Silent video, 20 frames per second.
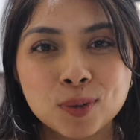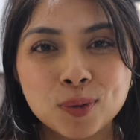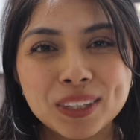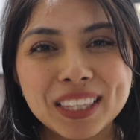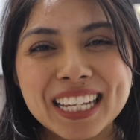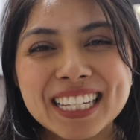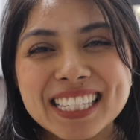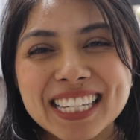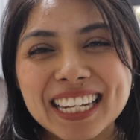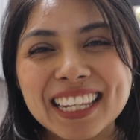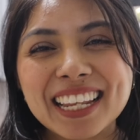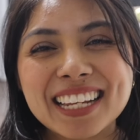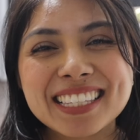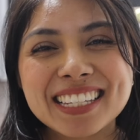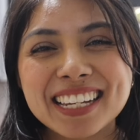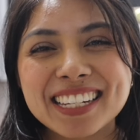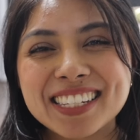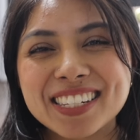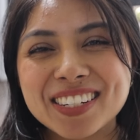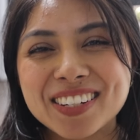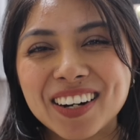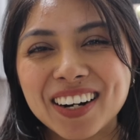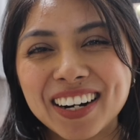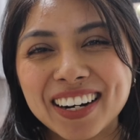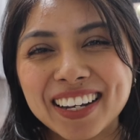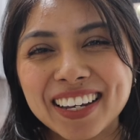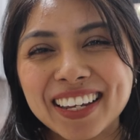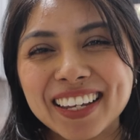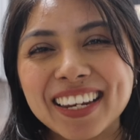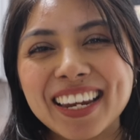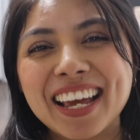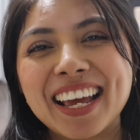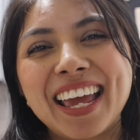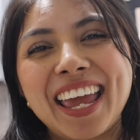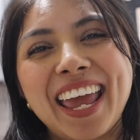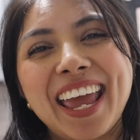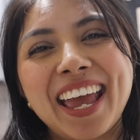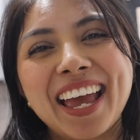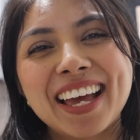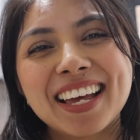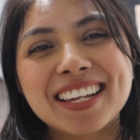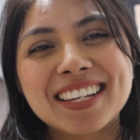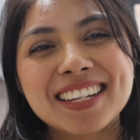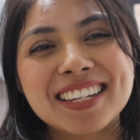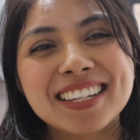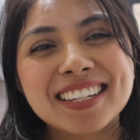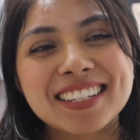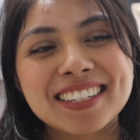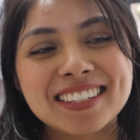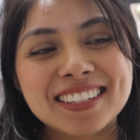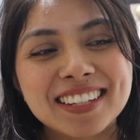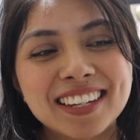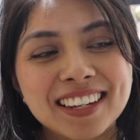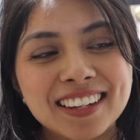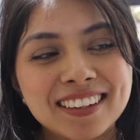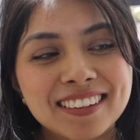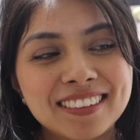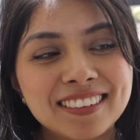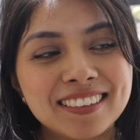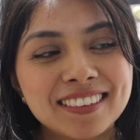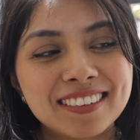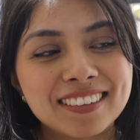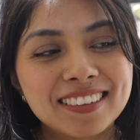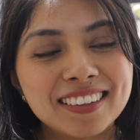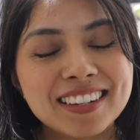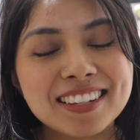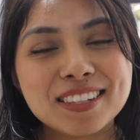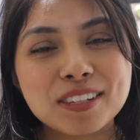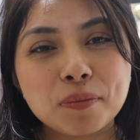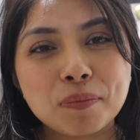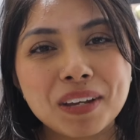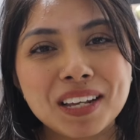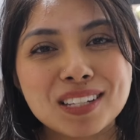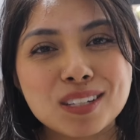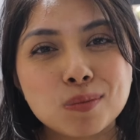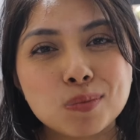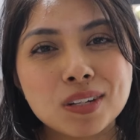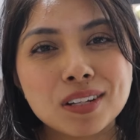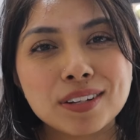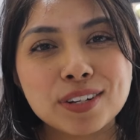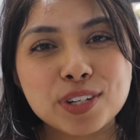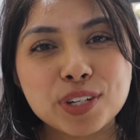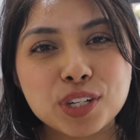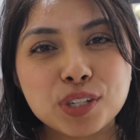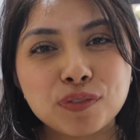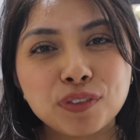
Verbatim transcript: with that said, let's get started and let's make some delicious